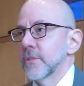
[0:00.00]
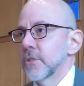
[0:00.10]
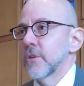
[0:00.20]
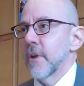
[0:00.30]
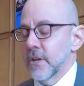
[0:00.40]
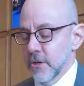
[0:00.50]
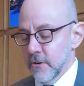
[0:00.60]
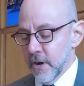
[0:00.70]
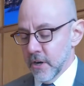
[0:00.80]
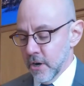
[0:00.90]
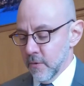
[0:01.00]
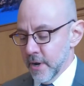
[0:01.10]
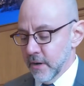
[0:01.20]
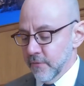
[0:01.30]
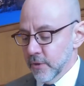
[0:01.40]
to director Greta
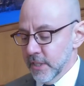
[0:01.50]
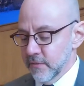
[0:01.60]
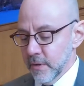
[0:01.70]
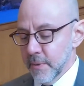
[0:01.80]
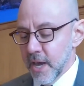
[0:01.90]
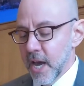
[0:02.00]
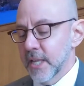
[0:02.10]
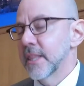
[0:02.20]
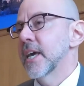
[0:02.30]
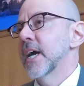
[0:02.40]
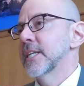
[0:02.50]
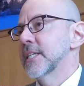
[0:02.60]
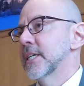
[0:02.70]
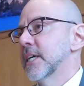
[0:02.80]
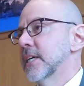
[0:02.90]
Gerwig for leaving behind the
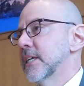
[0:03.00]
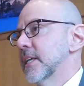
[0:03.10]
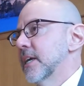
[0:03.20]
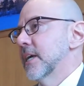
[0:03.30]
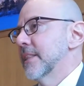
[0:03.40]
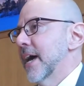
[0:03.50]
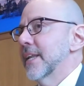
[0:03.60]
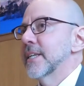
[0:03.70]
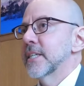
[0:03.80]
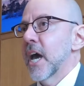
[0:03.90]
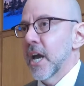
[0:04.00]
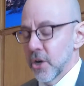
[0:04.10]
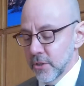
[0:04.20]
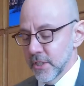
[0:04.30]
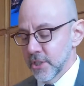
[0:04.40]
idea that
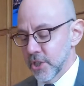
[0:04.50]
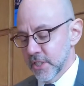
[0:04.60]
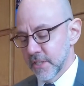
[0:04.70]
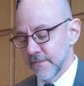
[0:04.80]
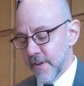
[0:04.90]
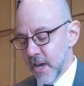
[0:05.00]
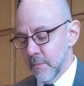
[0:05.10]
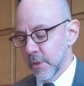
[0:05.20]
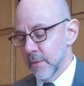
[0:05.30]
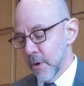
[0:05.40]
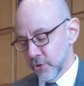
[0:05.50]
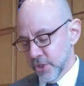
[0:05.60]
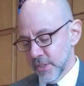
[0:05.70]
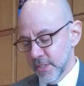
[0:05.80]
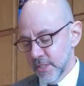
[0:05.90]
entirely justifiable
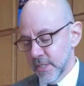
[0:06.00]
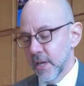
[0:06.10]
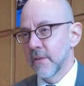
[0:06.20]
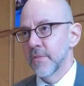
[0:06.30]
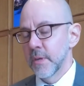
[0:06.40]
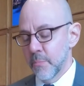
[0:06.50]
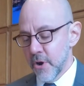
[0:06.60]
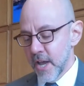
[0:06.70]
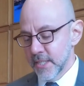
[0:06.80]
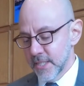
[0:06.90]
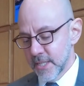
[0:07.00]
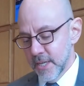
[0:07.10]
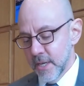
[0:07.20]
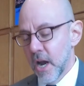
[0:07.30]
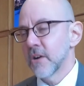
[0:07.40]
emotions of the oppressed
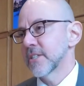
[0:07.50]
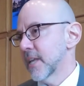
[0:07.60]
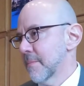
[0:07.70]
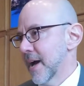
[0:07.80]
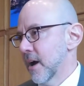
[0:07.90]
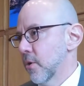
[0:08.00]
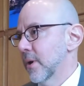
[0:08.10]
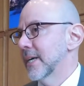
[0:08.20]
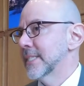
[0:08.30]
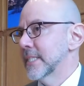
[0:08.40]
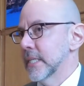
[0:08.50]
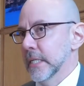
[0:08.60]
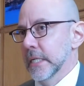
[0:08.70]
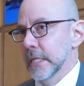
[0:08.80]
are somehow a sin.